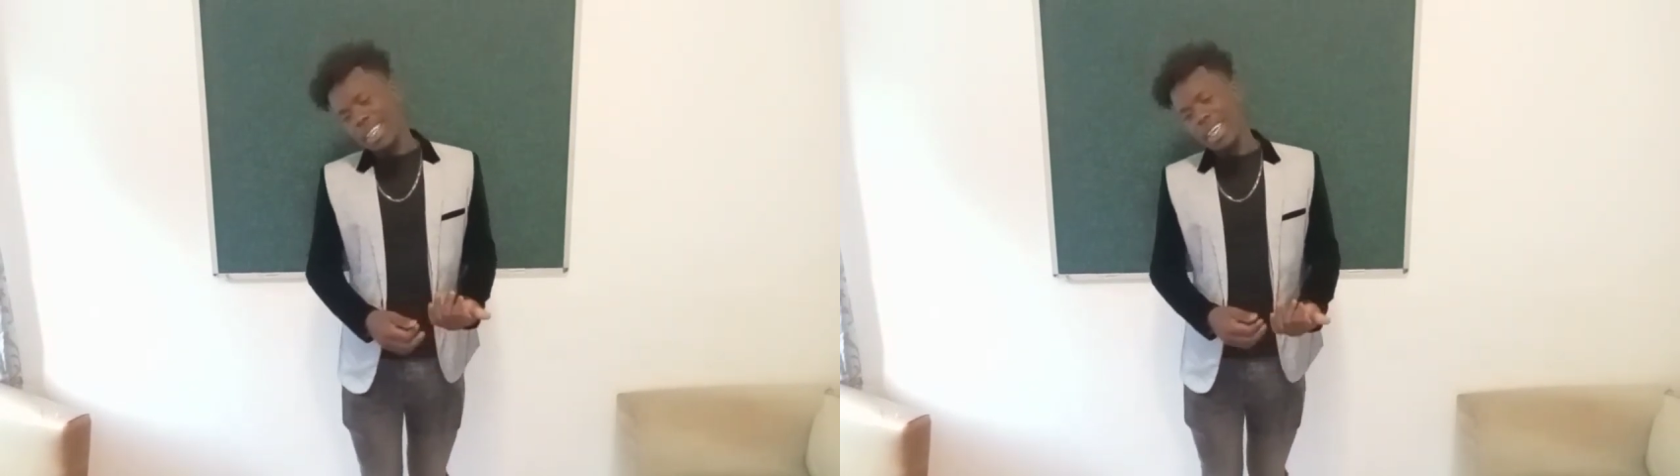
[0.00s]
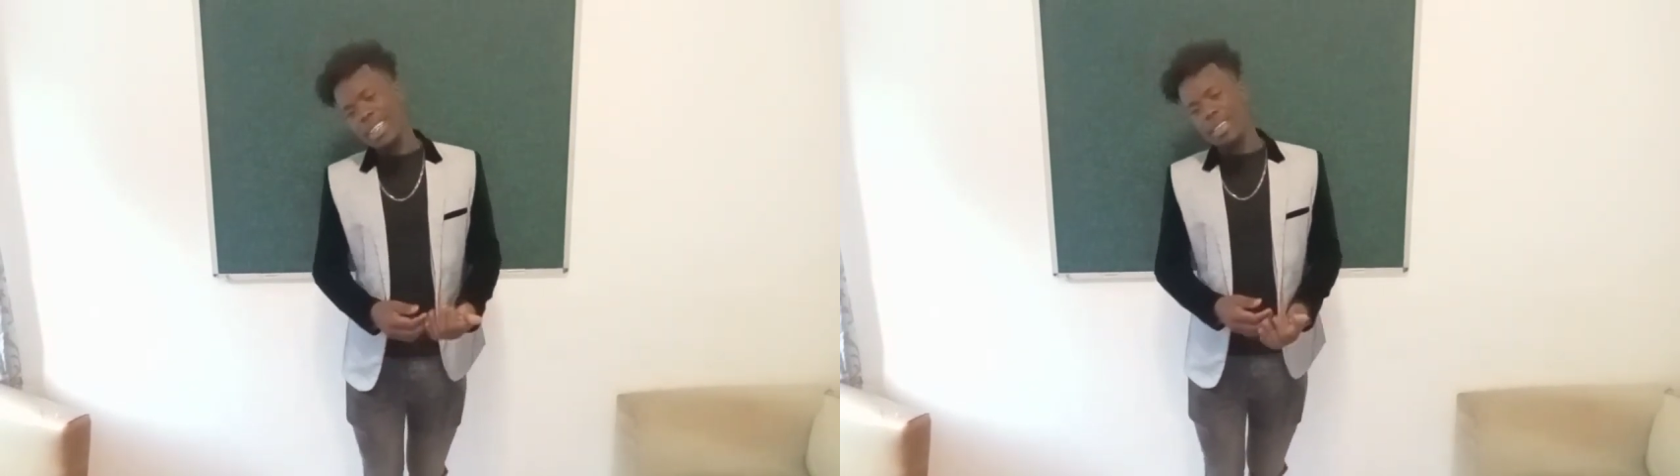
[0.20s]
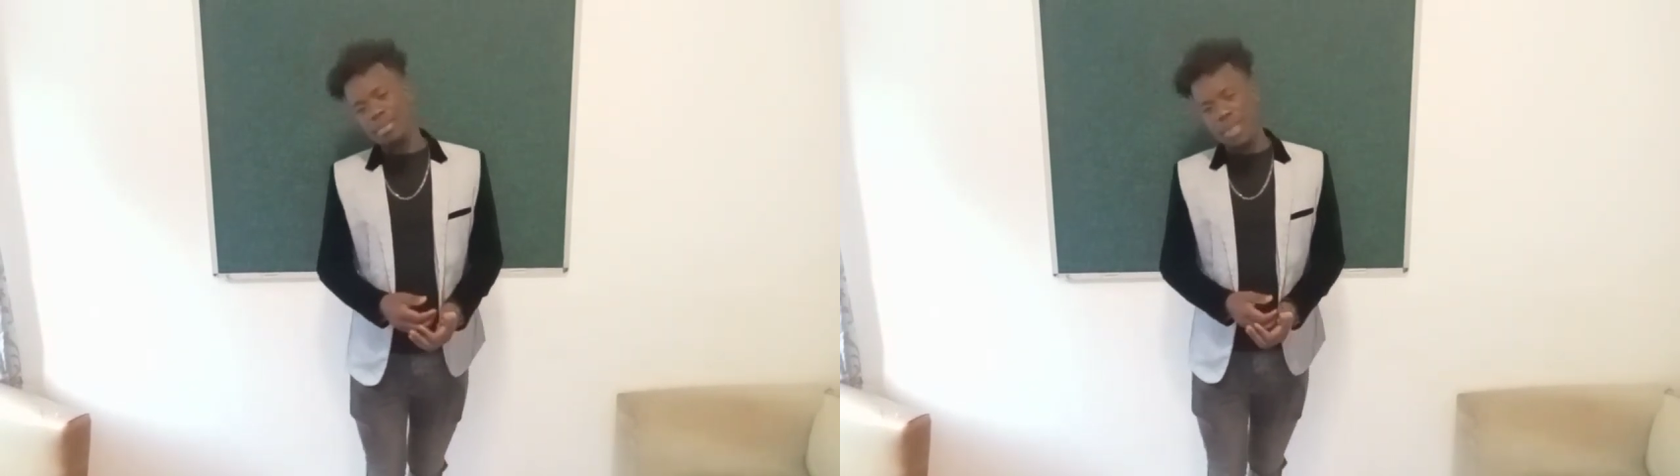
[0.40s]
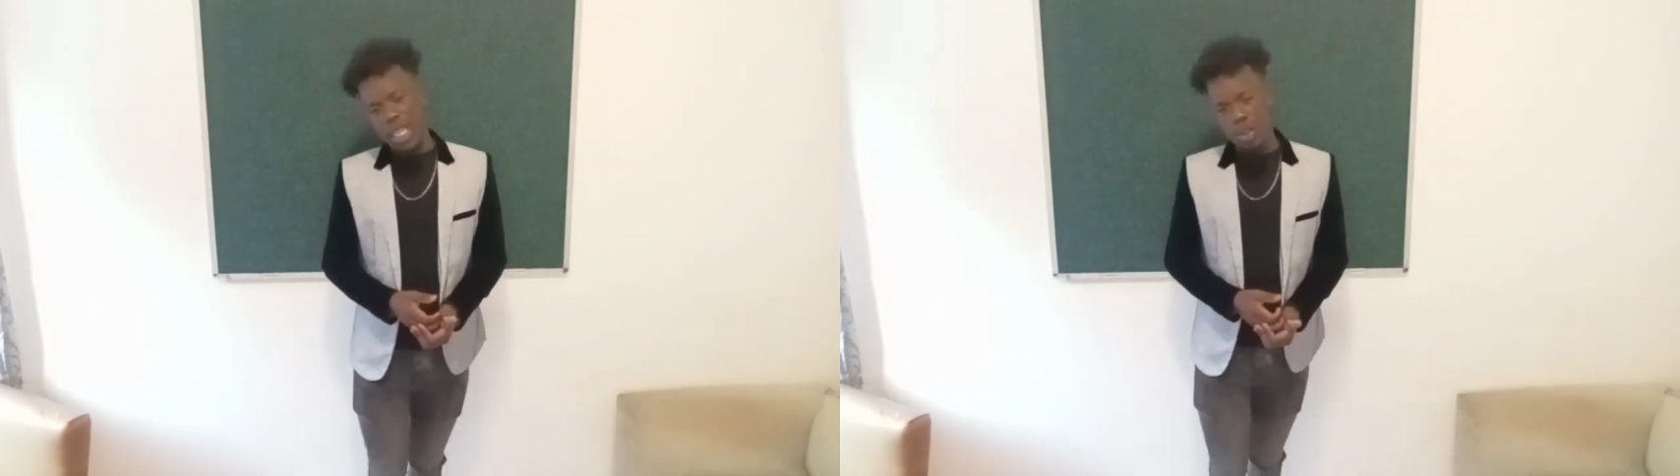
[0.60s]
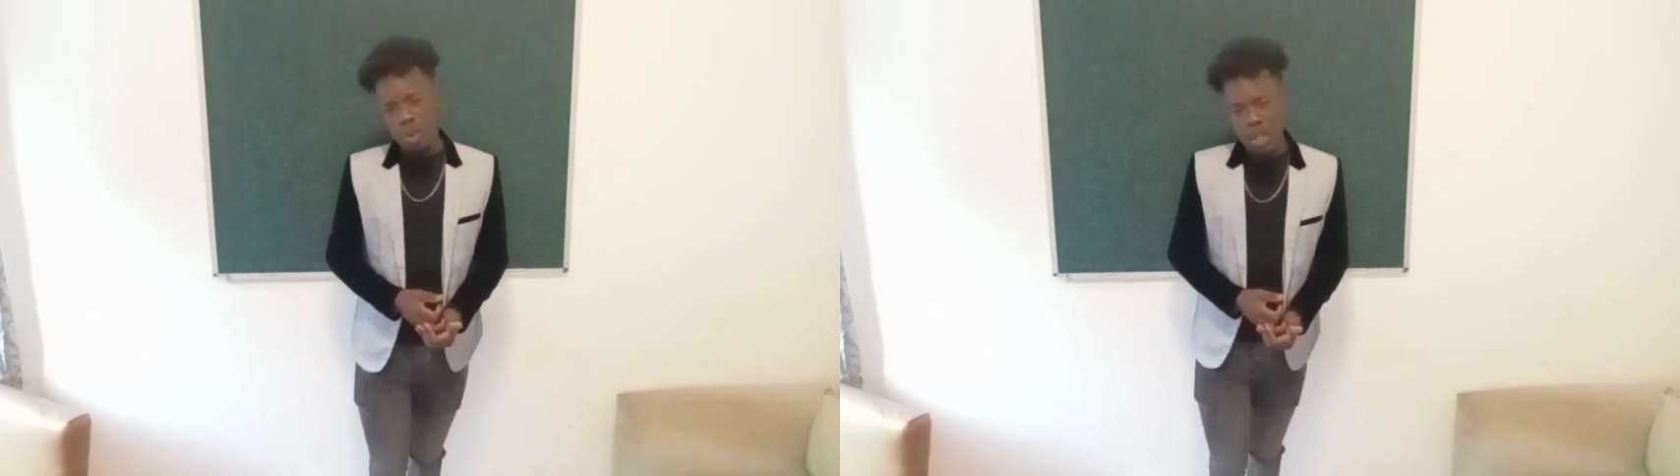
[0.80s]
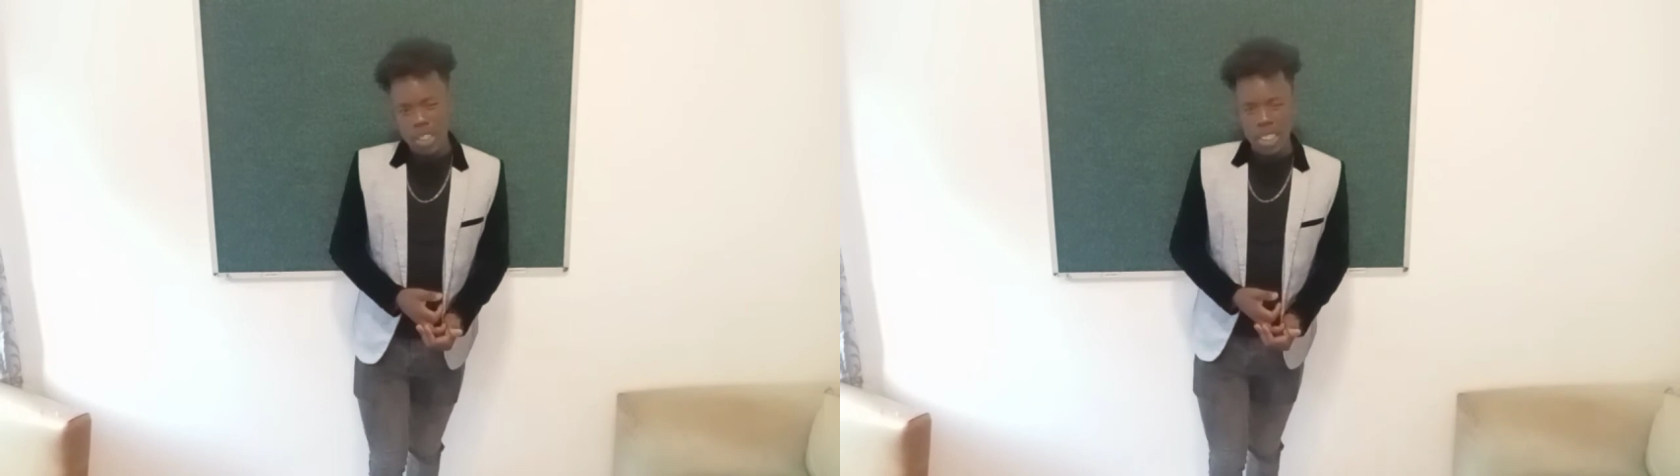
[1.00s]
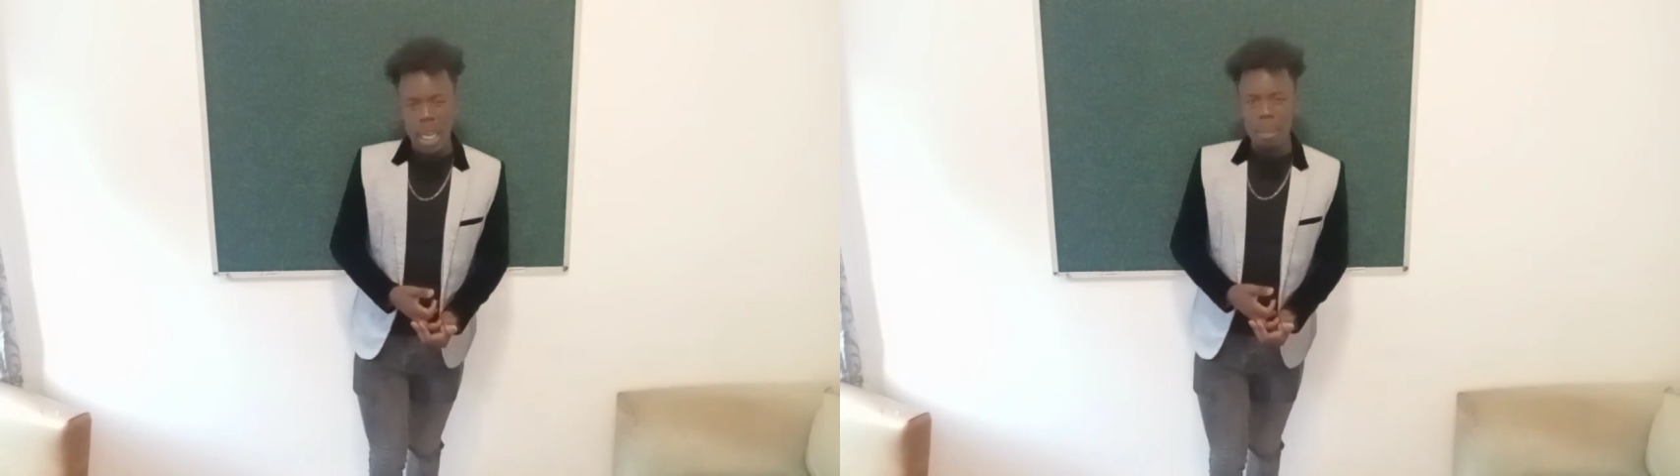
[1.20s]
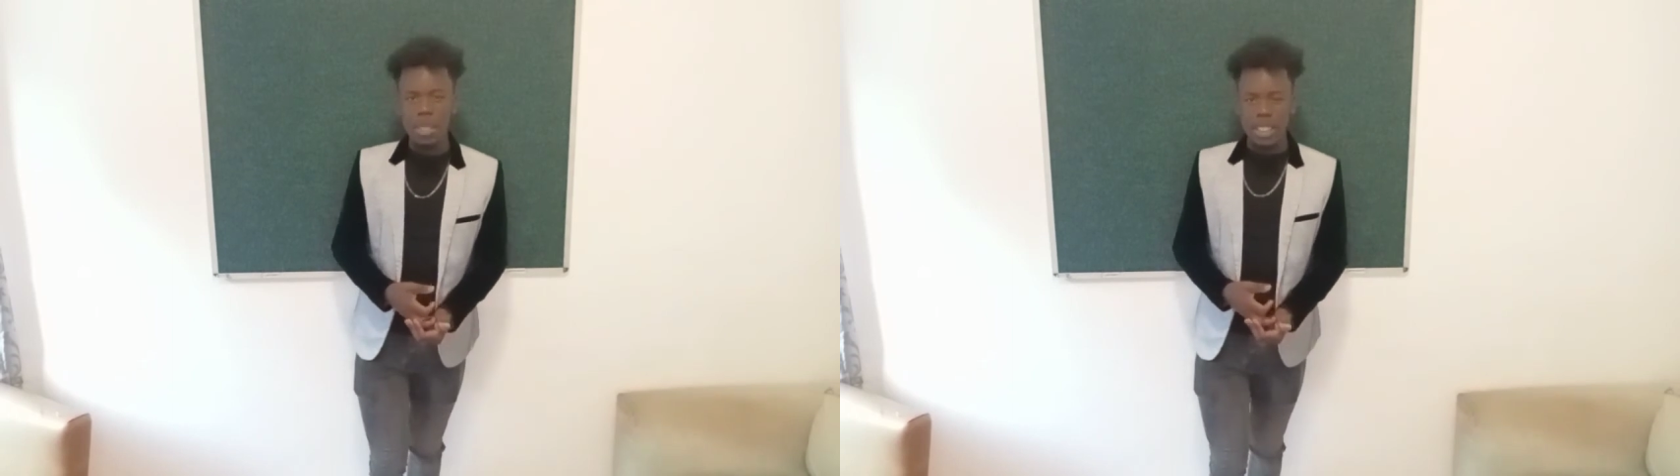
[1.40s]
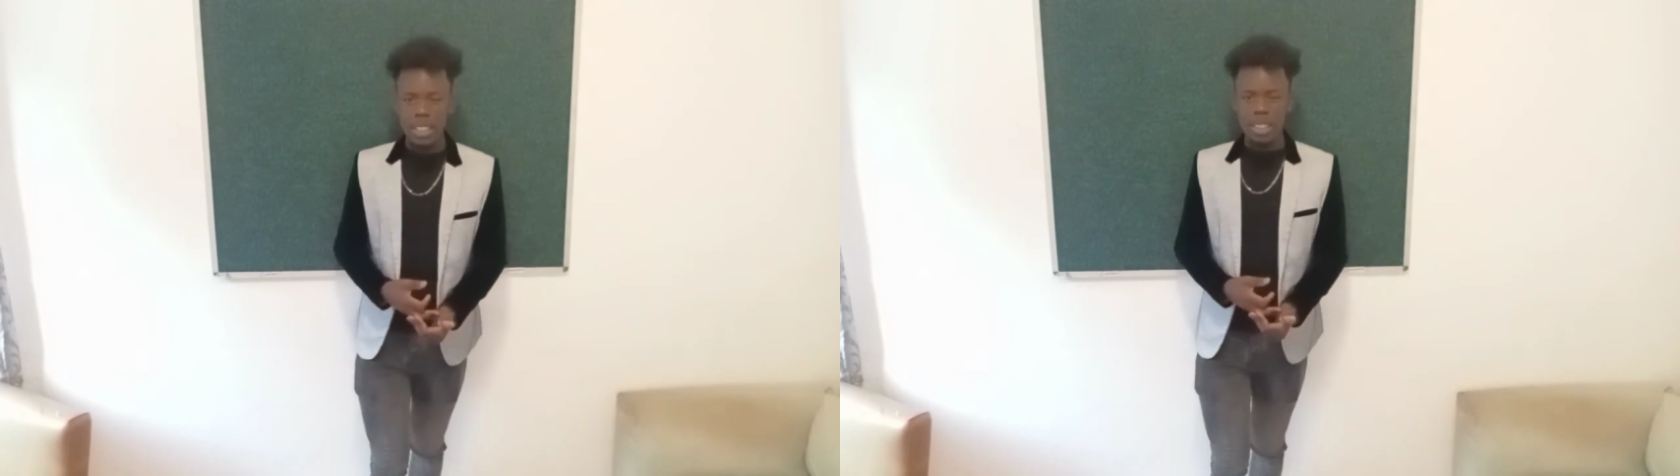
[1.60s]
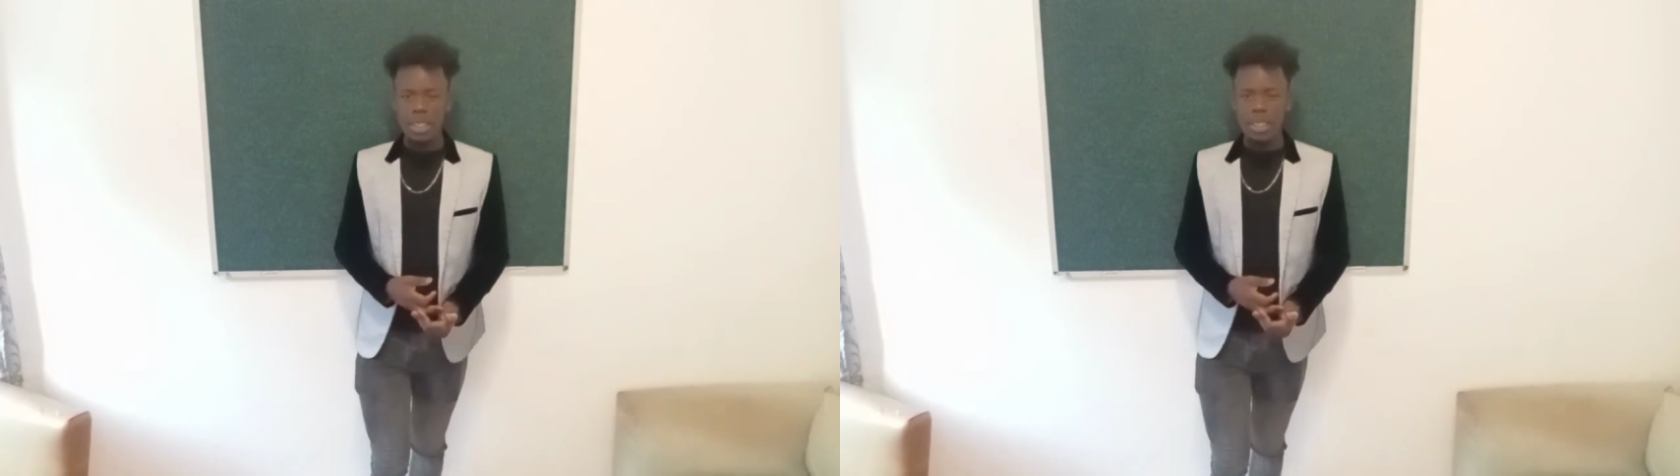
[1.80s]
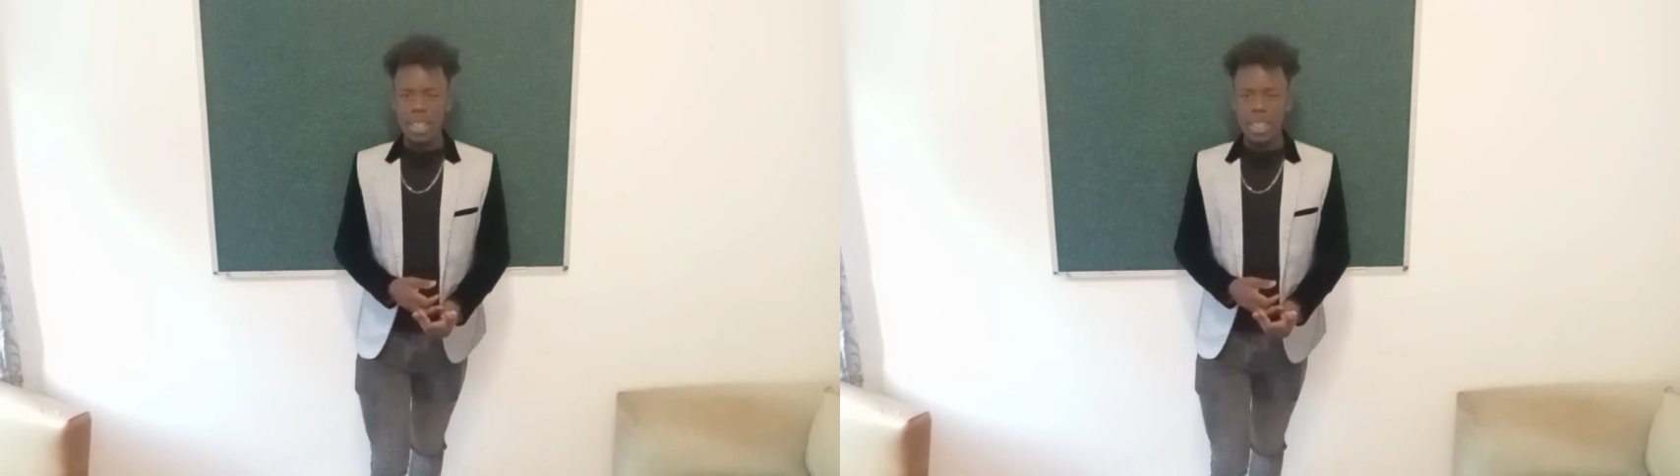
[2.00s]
a technological machine